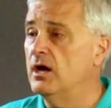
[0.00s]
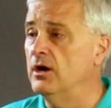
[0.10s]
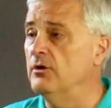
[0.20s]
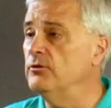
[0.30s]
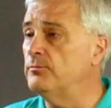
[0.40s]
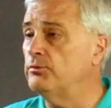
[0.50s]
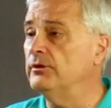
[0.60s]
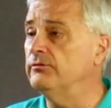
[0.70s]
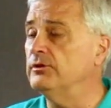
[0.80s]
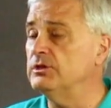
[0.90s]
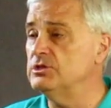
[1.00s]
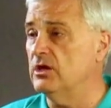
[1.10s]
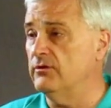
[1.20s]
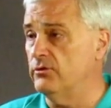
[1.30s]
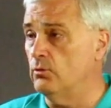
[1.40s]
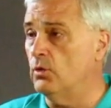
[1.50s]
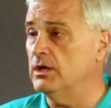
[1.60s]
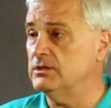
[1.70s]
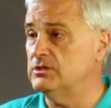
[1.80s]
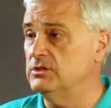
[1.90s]
Earn the privilege of the
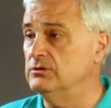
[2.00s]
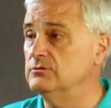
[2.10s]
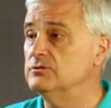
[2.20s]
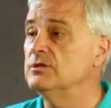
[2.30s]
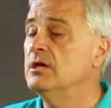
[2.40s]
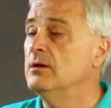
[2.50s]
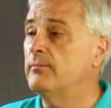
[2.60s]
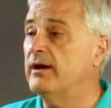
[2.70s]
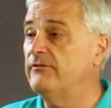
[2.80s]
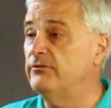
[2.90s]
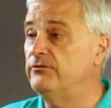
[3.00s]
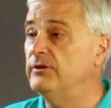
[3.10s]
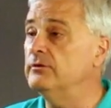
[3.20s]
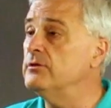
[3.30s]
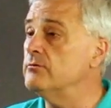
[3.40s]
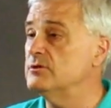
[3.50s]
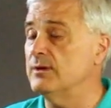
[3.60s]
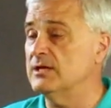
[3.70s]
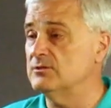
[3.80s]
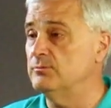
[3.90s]
want tos by fulfilling the
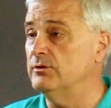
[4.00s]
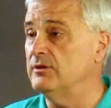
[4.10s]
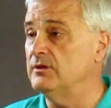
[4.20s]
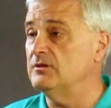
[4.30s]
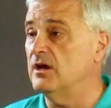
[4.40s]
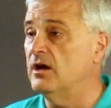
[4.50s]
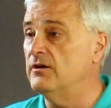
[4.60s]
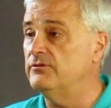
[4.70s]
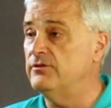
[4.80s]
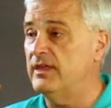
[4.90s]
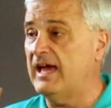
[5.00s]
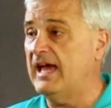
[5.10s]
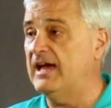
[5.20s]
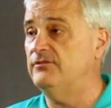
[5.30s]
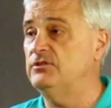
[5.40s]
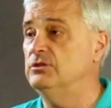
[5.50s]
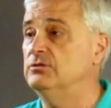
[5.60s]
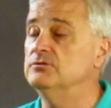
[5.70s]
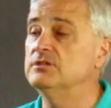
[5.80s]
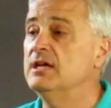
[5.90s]
responsibilities of the have
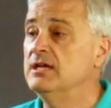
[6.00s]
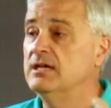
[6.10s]
tos.